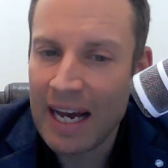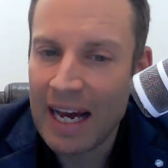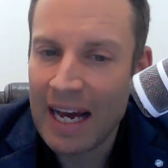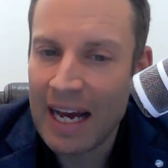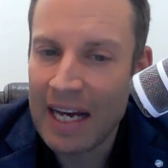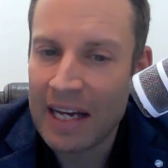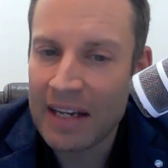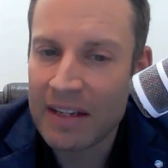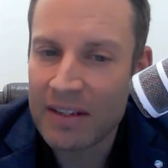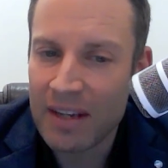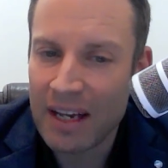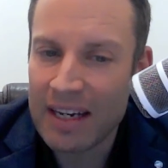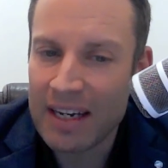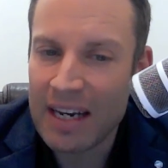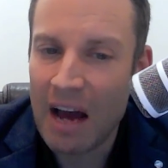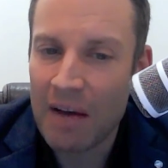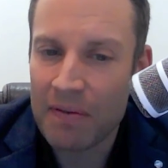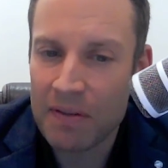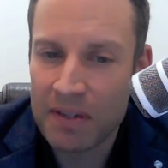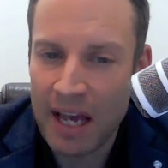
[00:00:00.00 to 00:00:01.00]
has
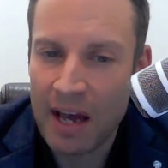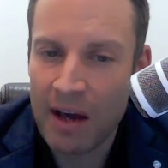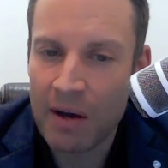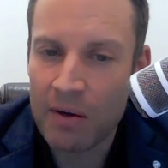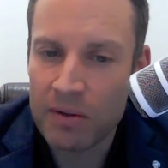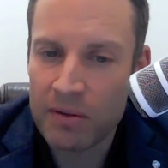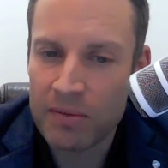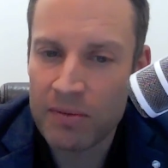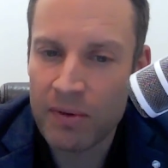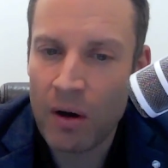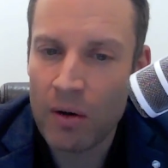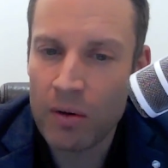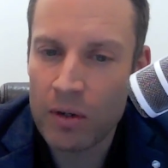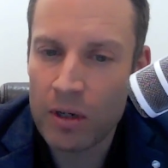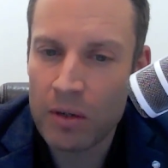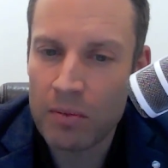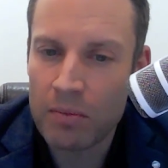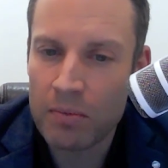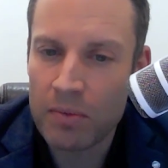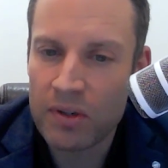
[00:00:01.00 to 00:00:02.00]
enough sales
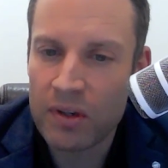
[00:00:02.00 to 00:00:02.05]
volume.